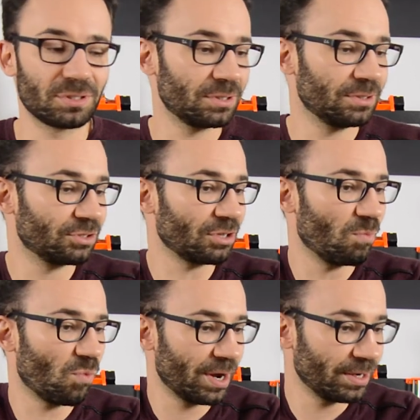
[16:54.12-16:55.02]
in
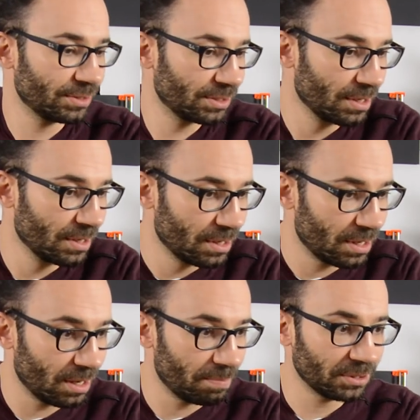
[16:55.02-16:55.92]
some ways.
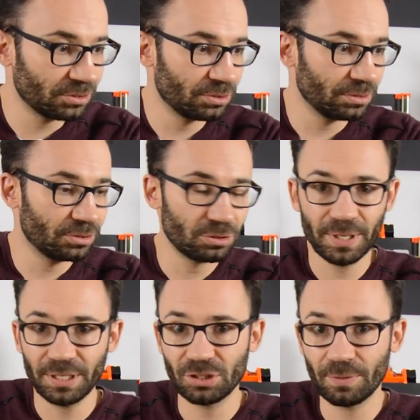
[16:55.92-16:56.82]
But to
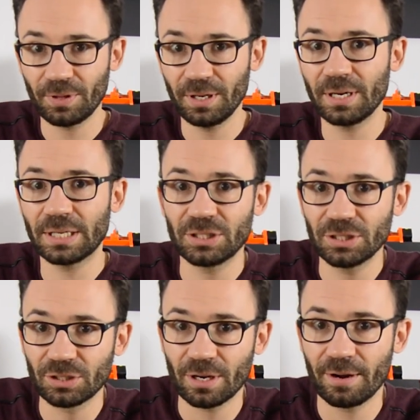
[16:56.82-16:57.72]
make something that
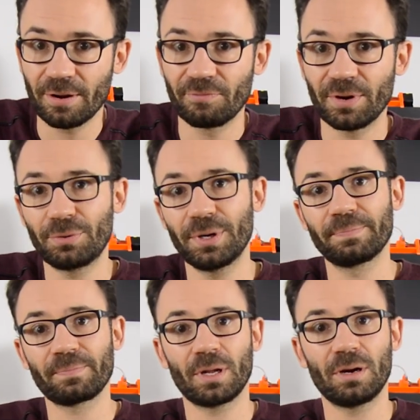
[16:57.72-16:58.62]
is
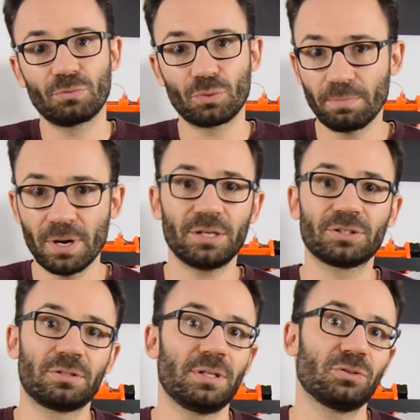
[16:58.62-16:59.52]
very
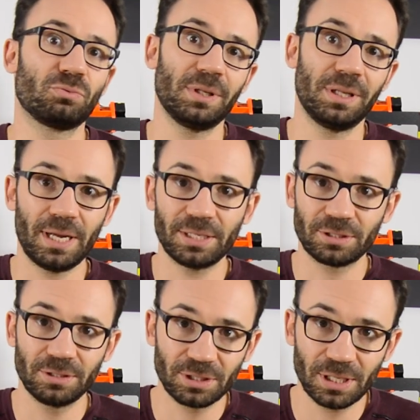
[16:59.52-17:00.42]
robust, that will
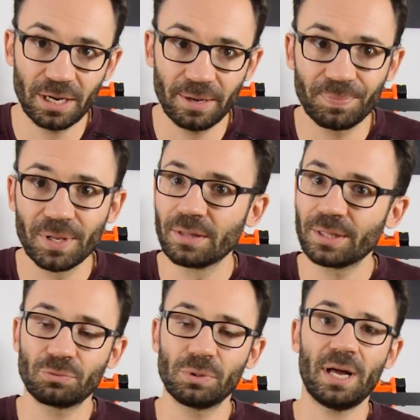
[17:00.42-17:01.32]
last in time,
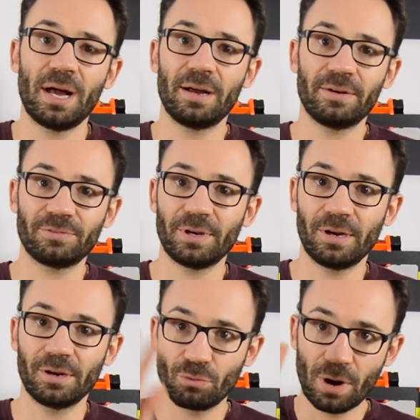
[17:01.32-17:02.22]
that will have
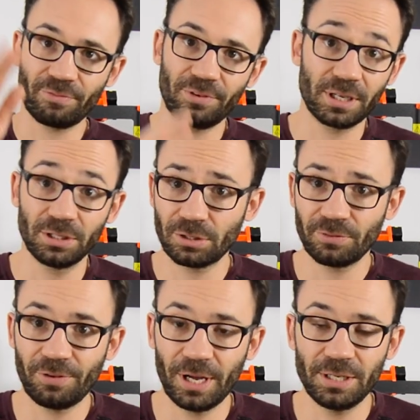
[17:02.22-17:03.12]
a graphic
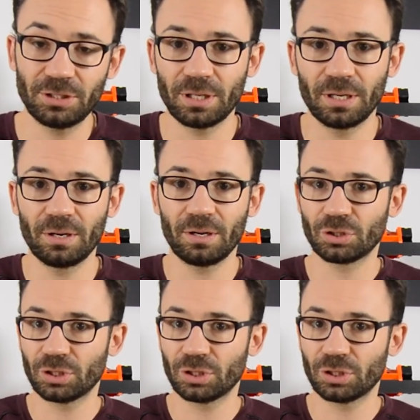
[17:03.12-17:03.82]
interface and not